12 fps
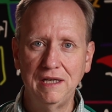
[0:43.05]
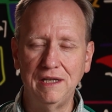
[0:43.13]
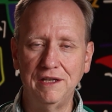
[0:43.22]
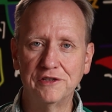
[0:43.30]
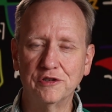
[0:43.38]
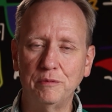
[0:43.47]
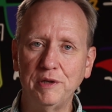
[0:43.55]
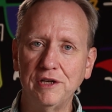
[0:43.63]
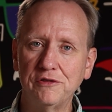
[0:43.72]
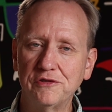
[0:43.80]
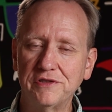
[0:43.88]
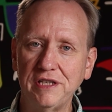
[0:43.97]
And this will be
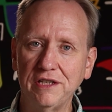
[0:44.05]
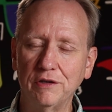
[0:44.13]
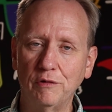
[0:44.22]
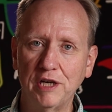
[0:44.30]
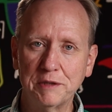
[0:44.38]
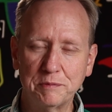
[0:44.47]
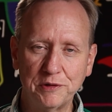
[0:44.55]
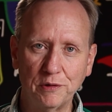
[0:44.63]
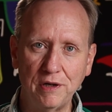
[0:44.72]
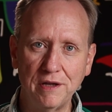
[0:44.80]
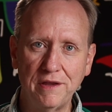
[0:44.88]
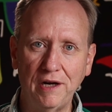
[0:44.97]
interesting to
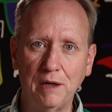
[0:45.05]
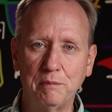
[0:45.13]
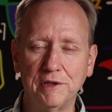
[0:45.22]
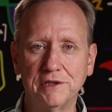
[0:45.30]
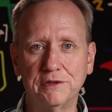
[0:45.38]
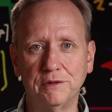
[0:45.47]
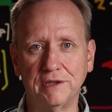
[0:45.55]
respiratory therapists